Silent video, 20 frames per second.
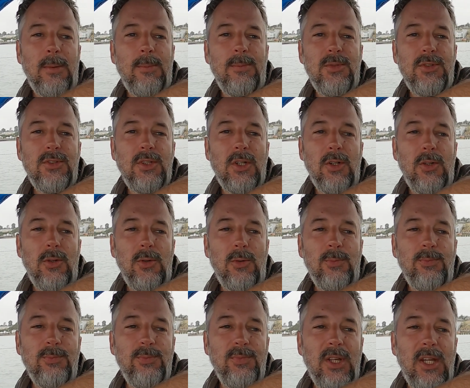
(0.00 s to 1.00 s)

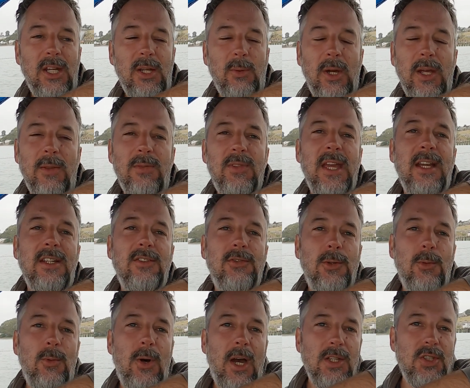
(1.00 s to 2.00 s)
So anyway, thanks
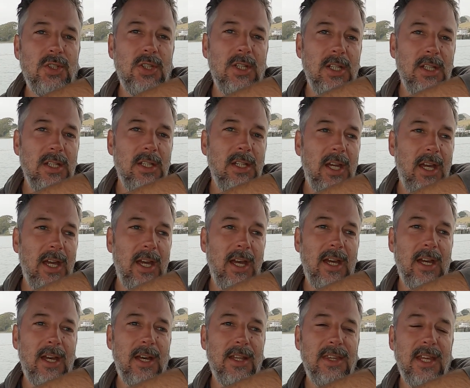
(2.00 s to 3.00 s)
for watching.
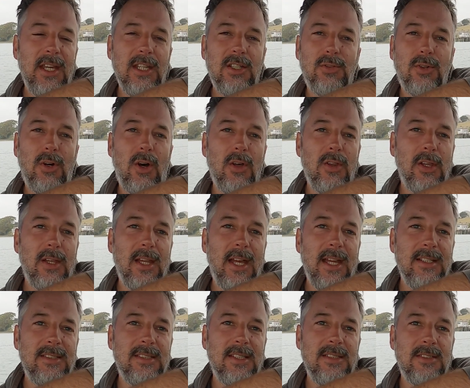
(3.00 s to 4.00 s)
Thanks for all the
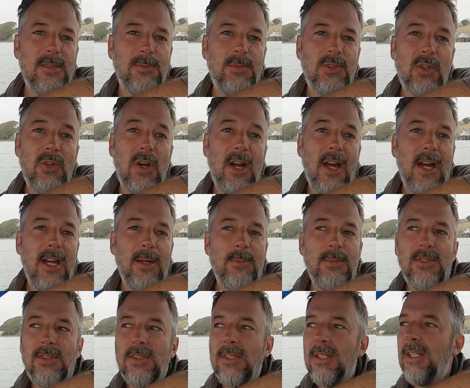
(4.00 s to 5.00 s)
likes and
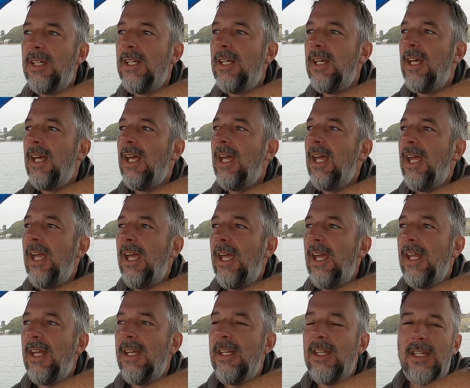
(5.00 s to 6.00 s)
subscribes,
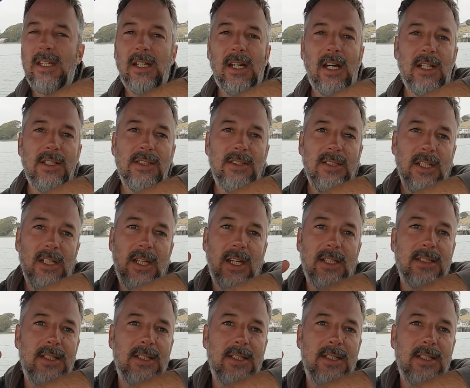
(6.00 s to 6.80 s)
and I'll see you next